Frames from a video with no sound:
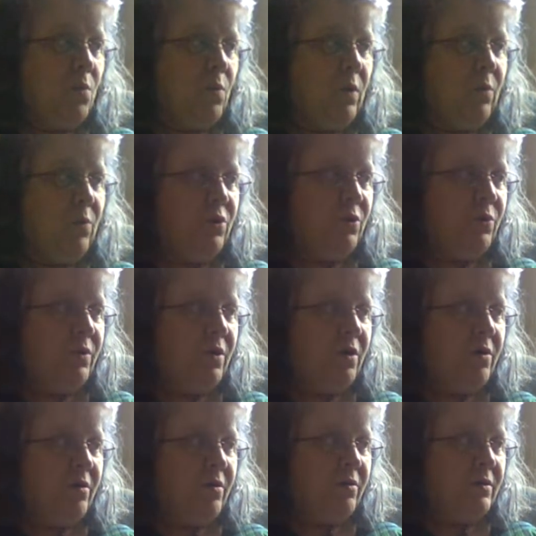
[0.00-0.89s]
we were doing
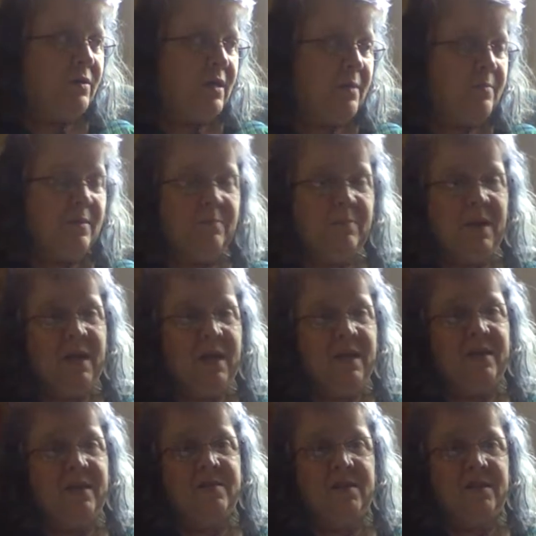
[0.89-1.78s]
our diamond
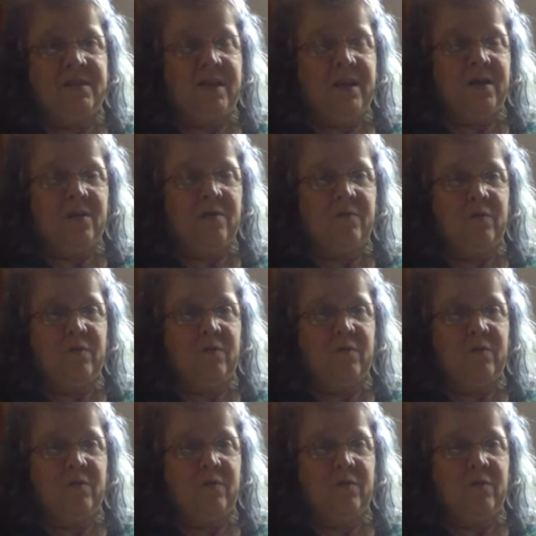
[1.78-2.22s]
paintings in there